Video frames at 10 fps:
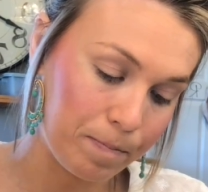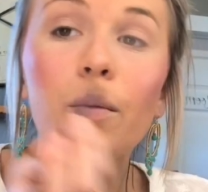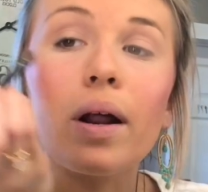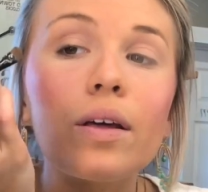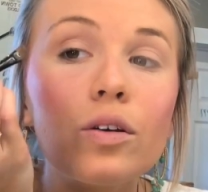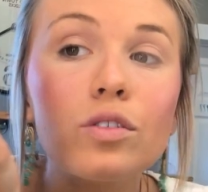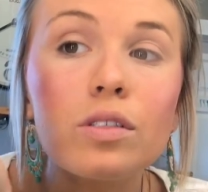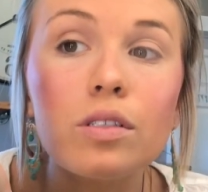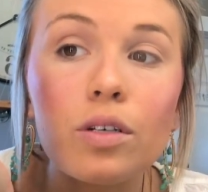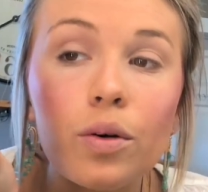And what I
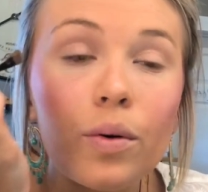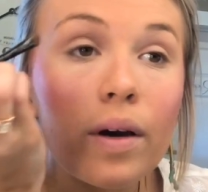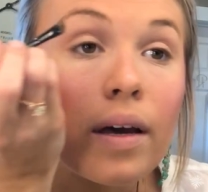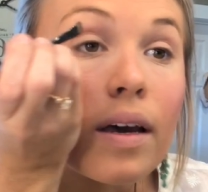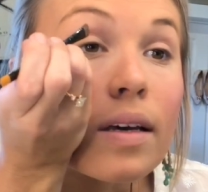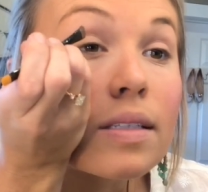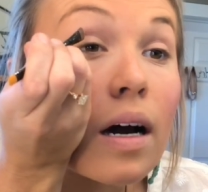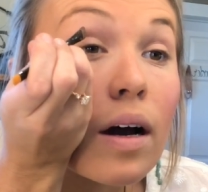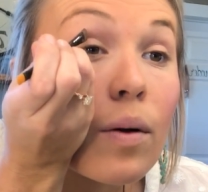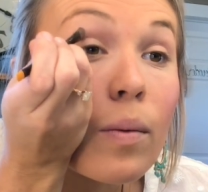usually do is
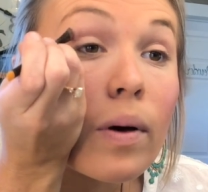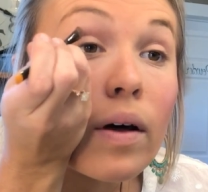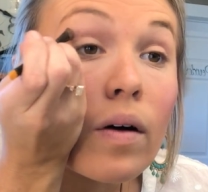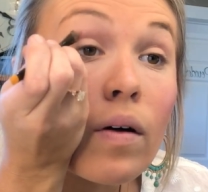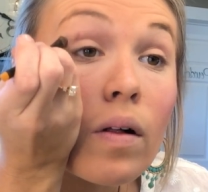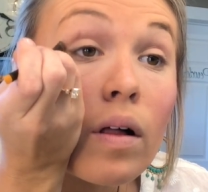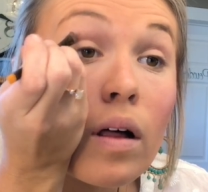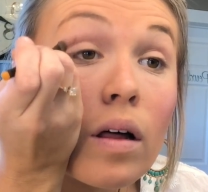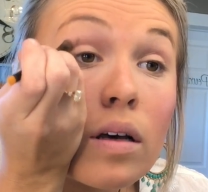I will